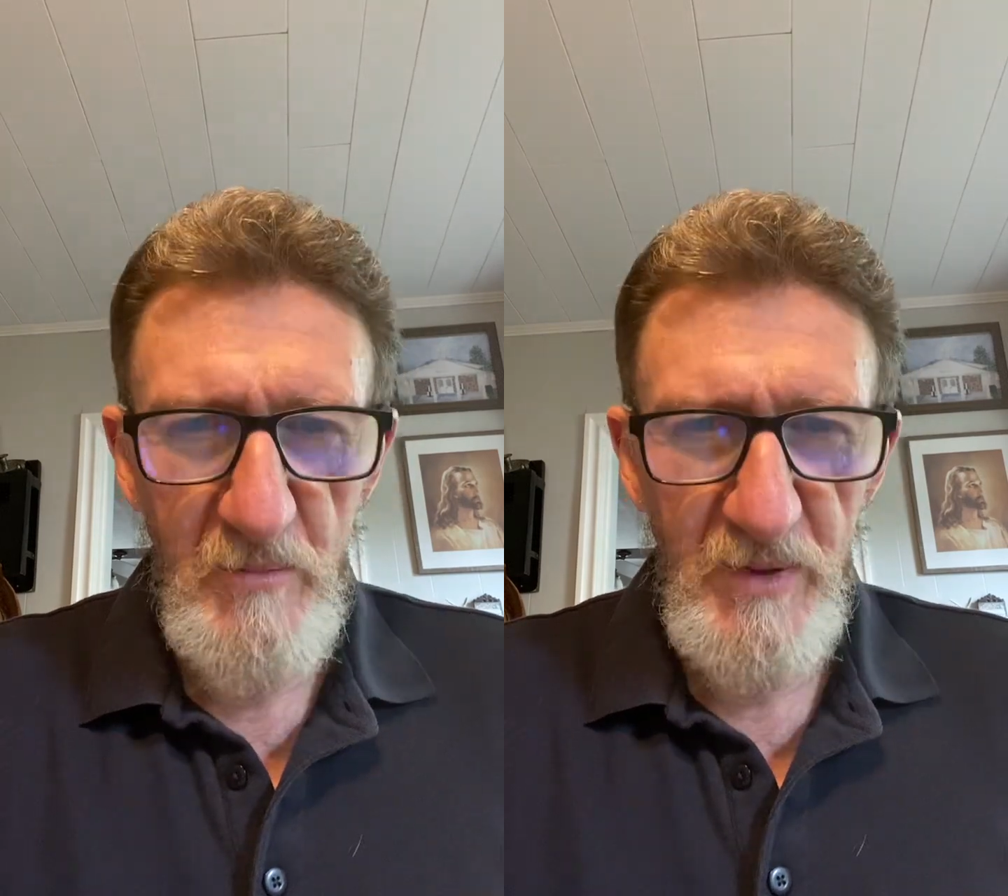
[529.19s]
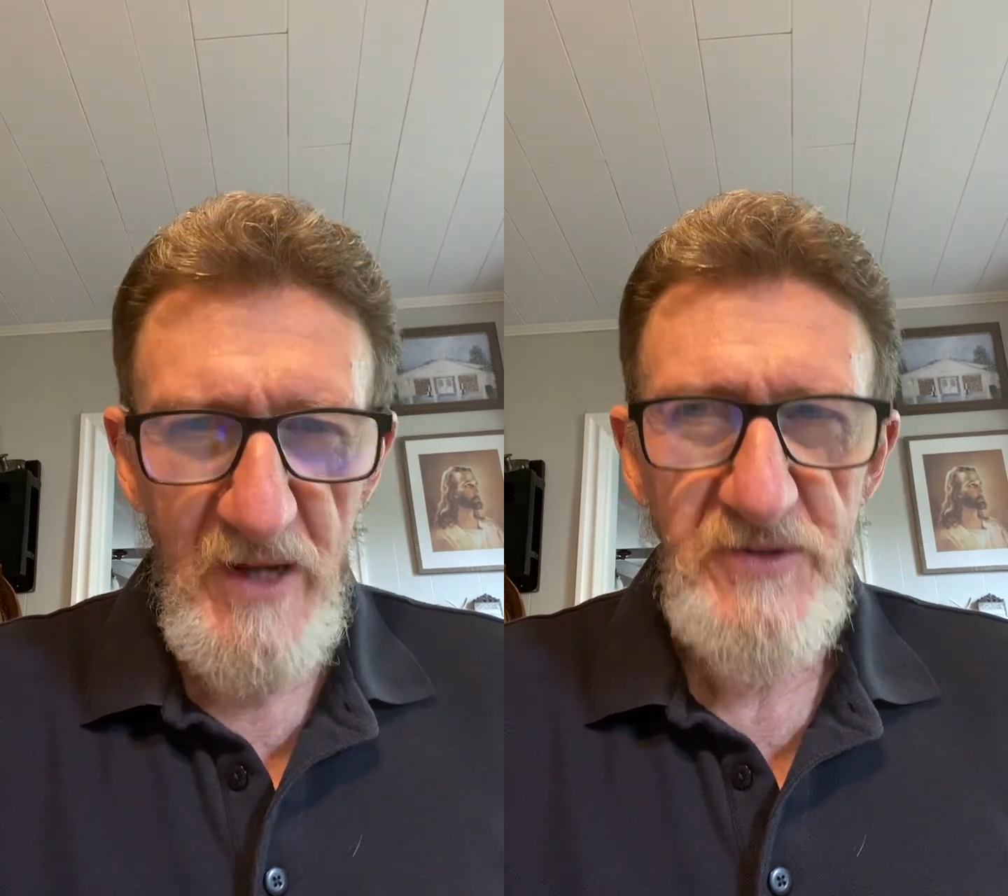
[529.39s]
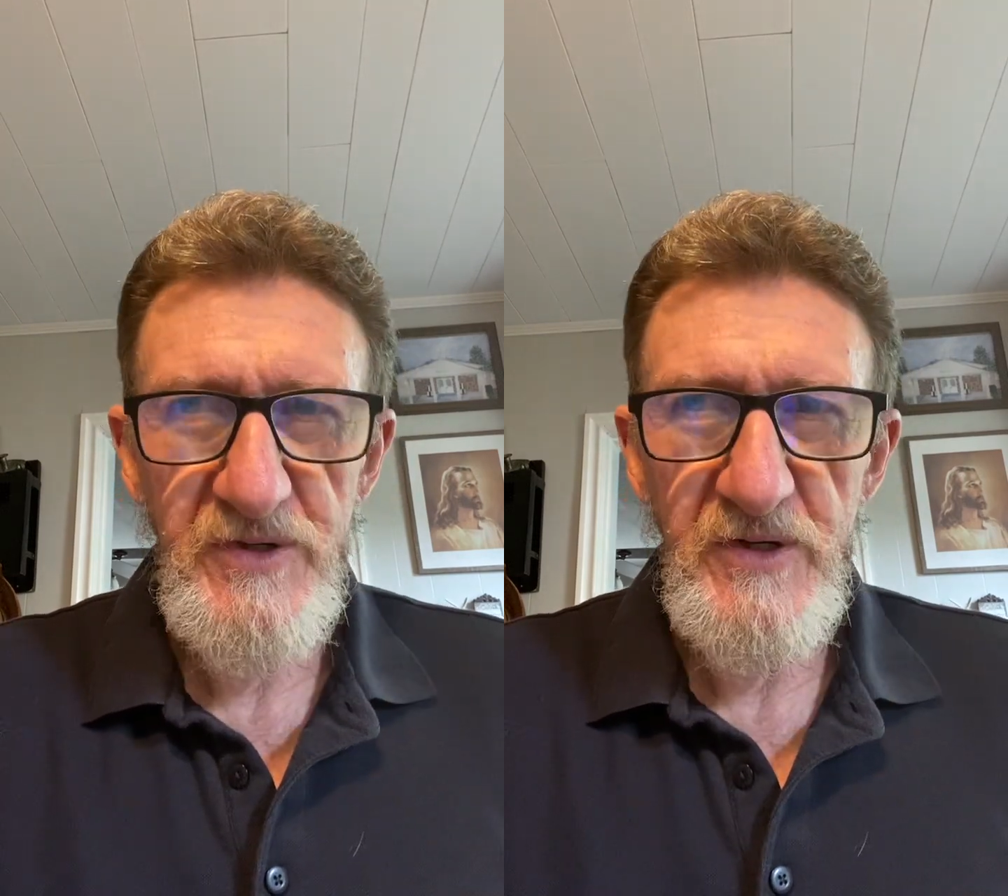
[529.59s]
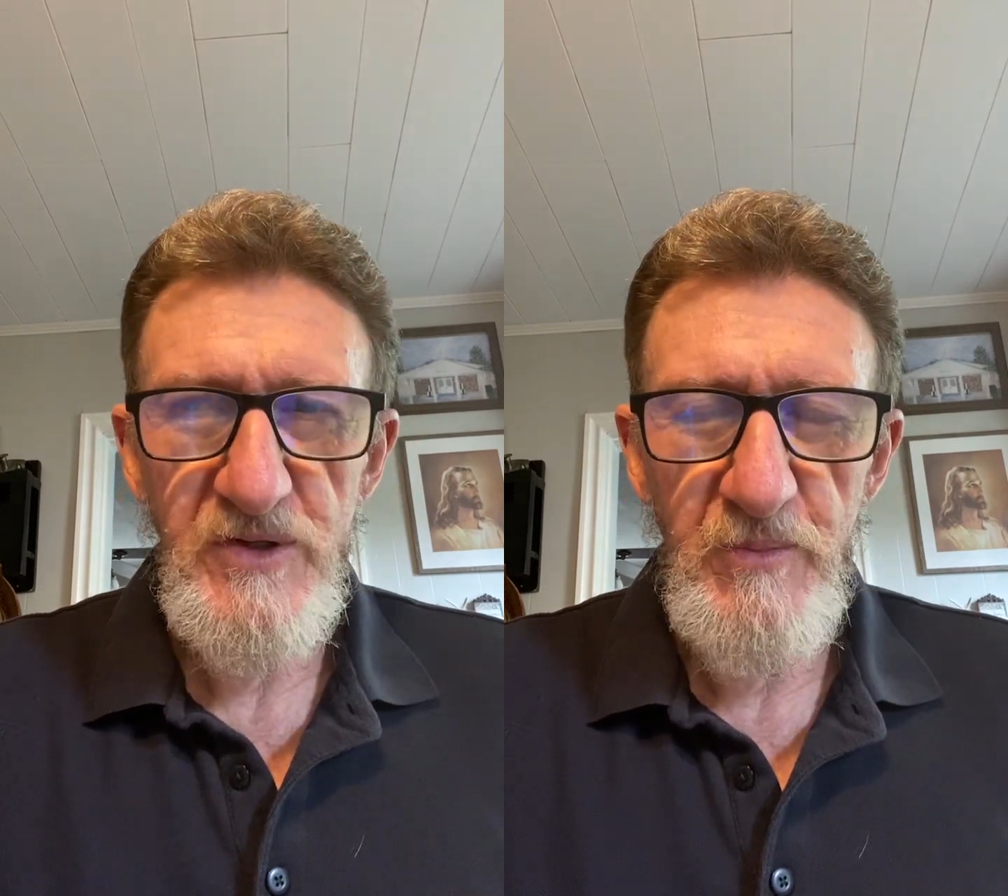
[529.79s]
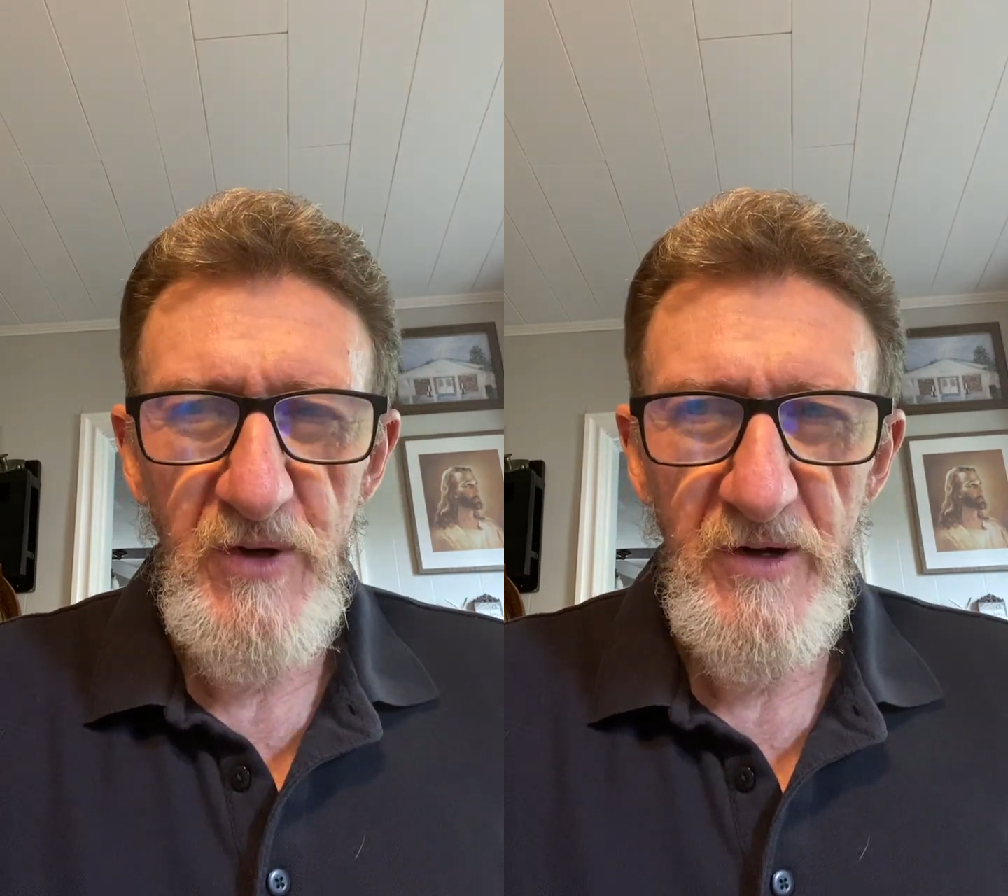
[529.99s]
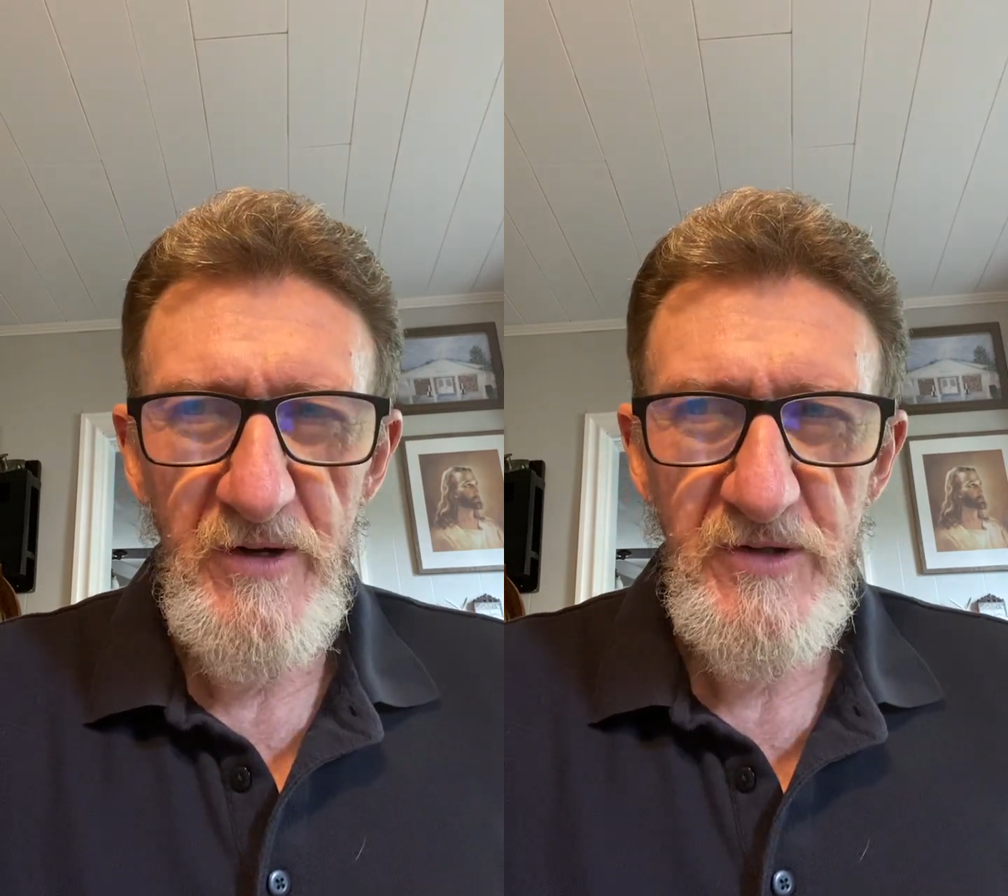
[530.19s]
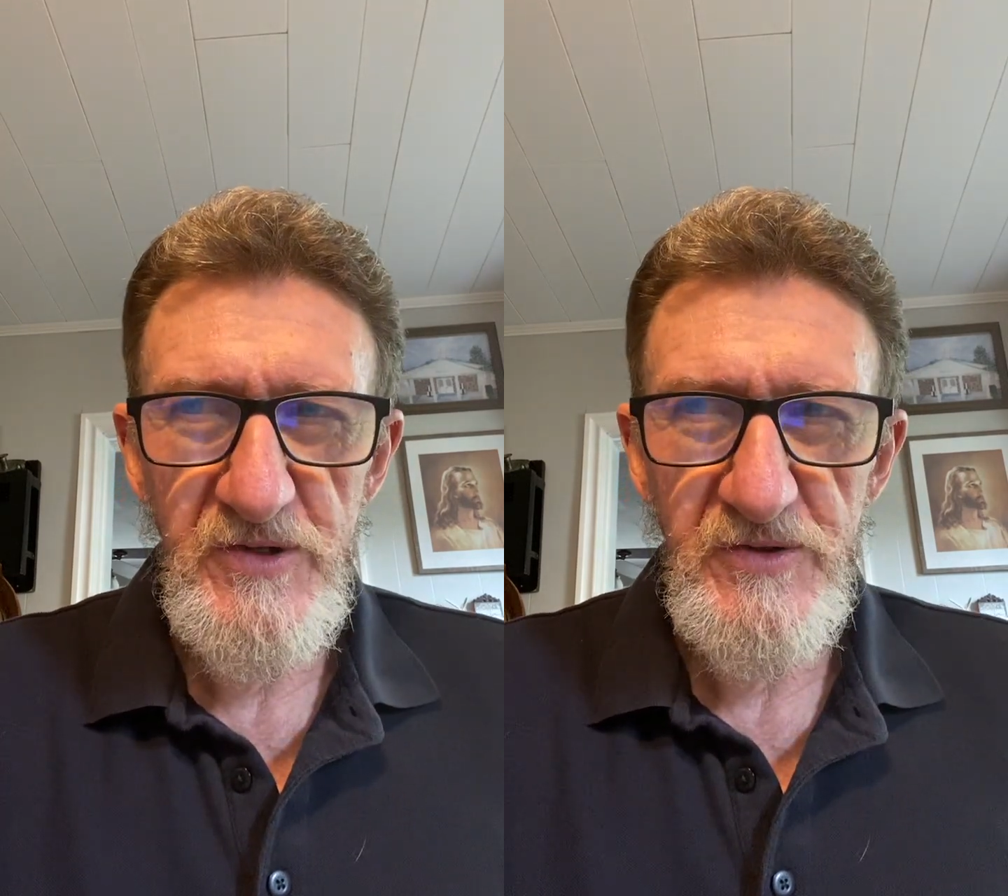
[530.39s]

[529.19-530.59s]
blessings upon us,